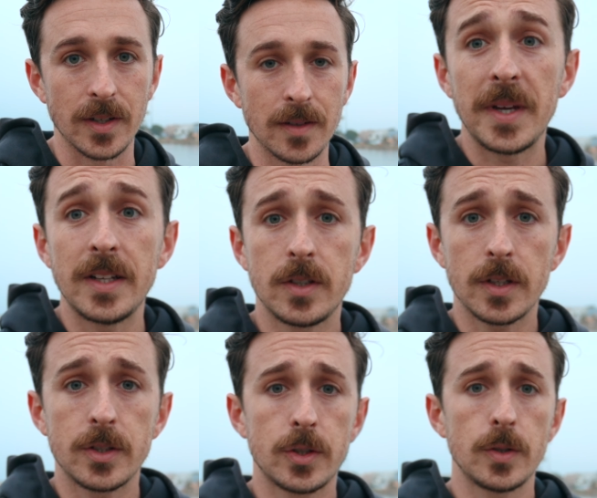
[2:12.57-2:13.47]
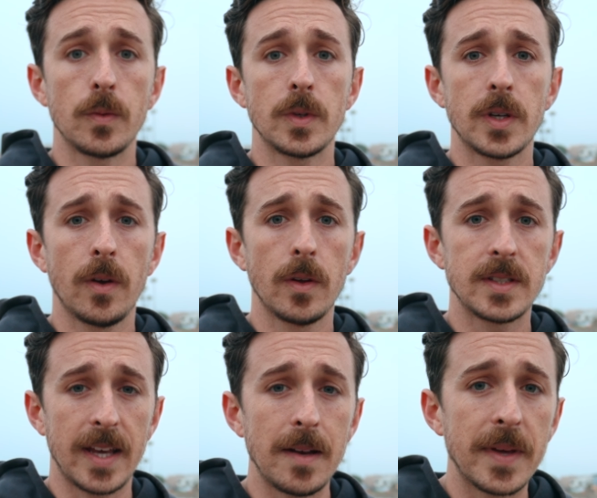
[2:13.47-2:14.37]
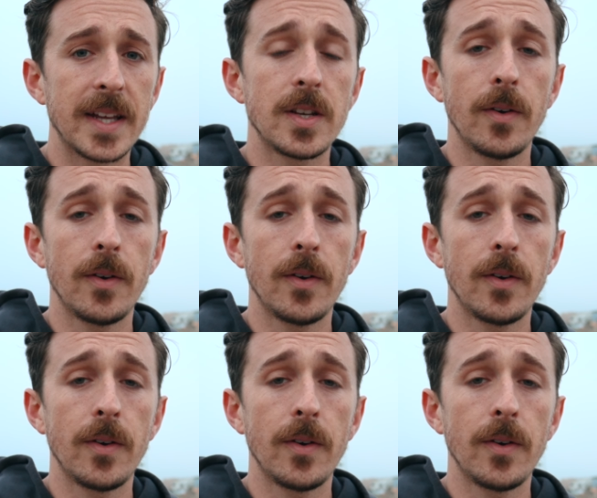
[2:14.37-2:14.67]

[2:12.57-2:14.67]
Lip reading: That means you can shoot 10-bit